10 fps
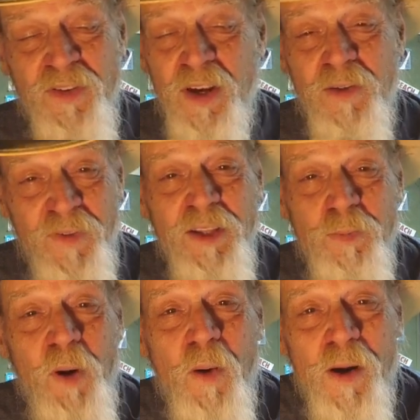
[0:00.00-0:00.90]
sick and feed the
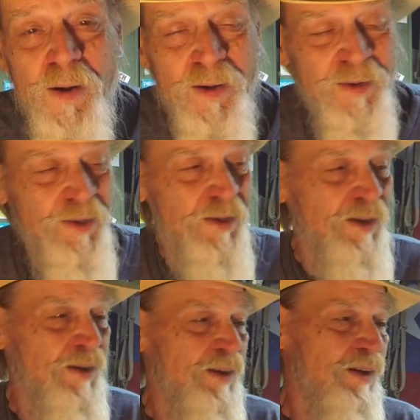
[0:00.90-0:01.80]
poor.
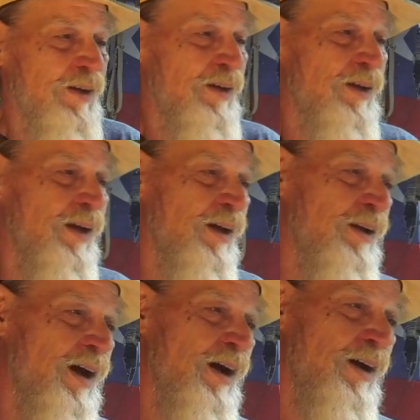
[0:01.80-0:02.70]

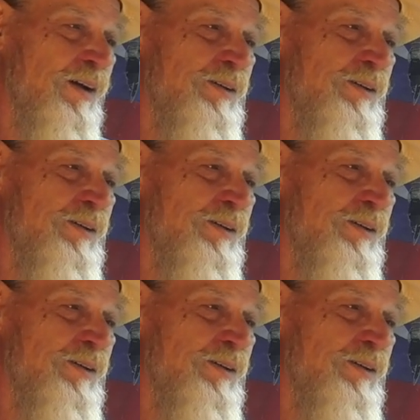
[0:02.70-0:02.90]
And uh,